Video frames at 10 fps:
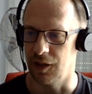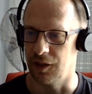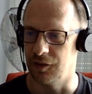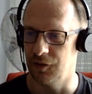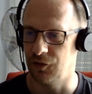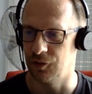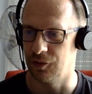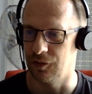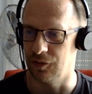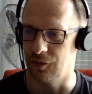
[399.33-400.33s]
And this
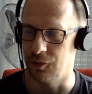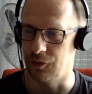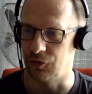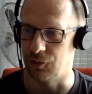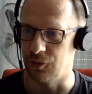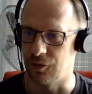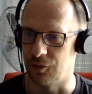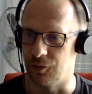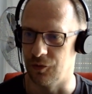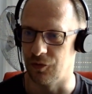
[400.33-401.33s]
also
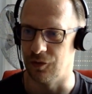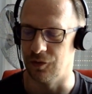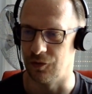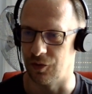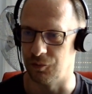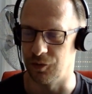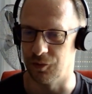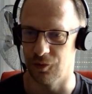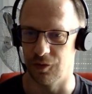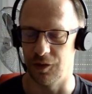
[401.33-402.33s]
includes something
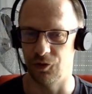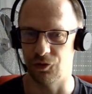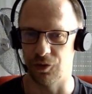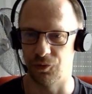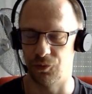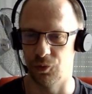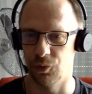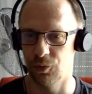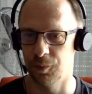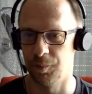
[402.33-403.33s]
called the agent
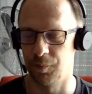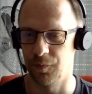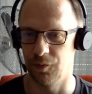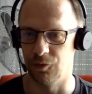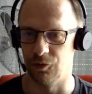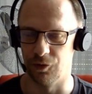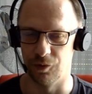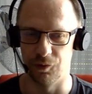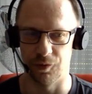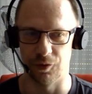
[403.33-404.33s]
flow, which is a
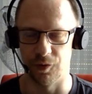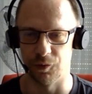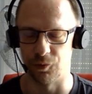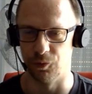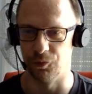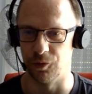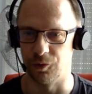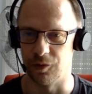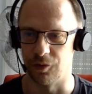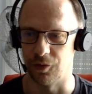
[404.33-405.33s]
different way of
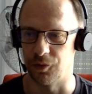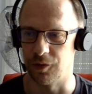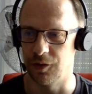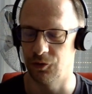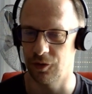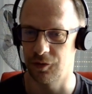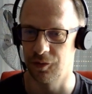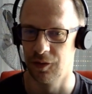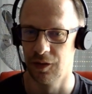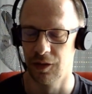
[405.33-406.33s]
configuring the Grafana agent.
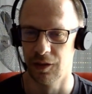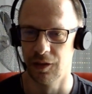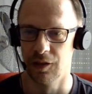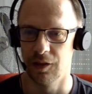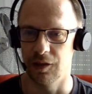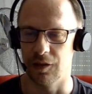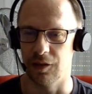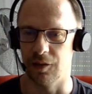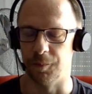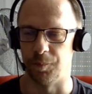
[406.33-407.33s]

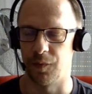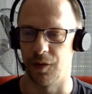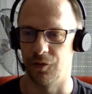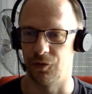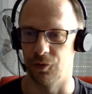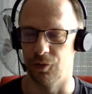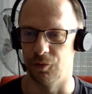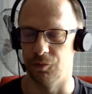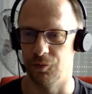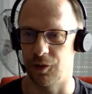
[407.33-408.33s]

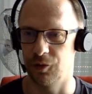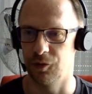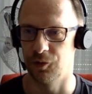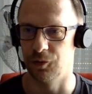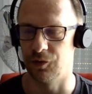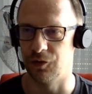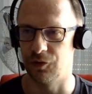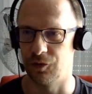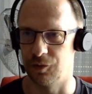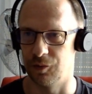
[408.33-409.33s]
So we are going to use
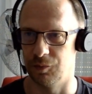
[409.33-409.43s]
this